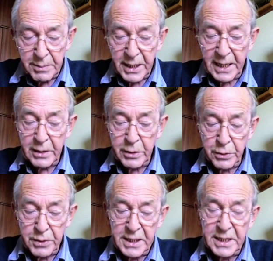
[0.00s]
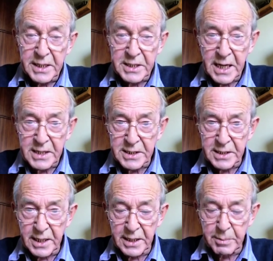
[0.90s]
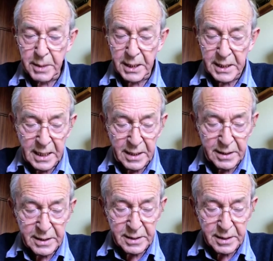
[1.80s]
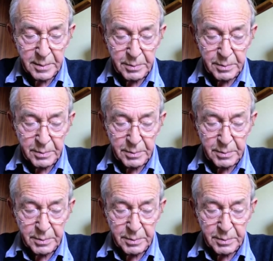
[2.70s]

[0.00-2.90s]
they had already assassinated my character,